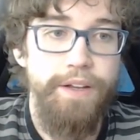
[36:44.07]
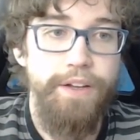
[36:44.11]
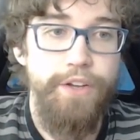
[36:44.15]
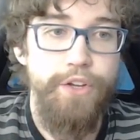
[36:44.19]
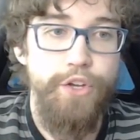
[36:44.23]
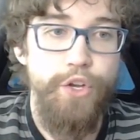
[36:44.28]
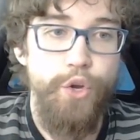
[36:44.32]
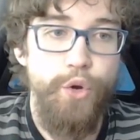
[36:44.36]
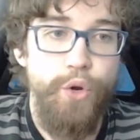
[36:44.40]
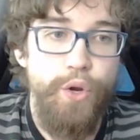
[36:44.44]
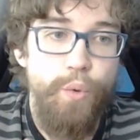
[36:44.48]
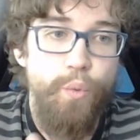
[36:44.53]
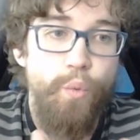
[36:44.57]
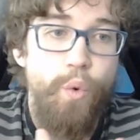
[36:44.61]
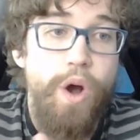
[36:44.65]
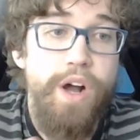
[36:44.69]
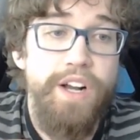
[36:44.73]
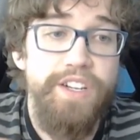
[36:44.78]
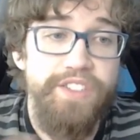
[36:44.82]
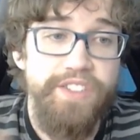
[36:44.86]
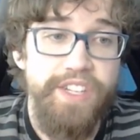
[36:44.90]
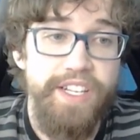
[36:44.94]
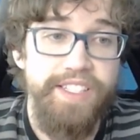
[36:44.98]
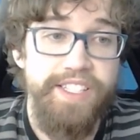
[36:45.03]
you can
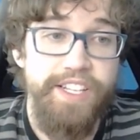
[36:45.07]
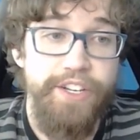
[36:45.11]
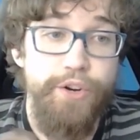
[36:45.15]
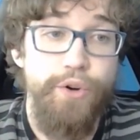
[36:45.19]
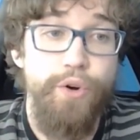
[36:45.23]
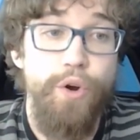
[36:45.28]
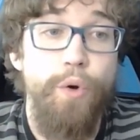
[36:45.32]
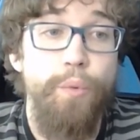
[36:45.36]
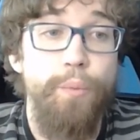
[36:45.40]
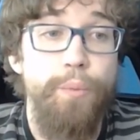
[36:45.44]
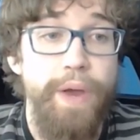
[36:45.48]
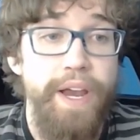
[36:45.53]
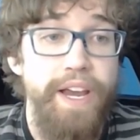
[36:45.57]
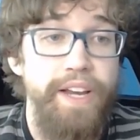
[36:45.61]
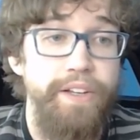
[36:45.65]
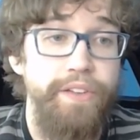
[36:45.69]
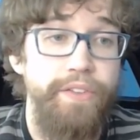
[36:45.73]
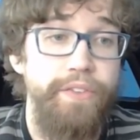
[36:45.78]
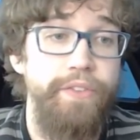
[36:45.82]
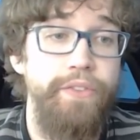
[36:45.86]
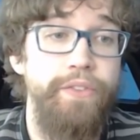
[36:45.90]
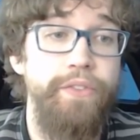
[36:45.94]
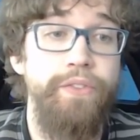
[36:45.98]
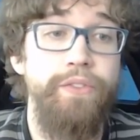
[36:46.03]
watch things at your own
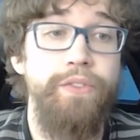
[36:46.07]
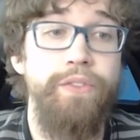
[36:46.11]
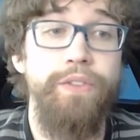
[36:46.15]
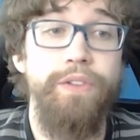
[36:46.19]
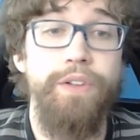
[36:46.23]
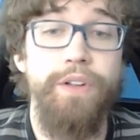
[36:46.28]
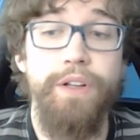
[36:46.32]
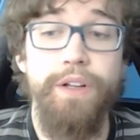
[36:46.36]
pace,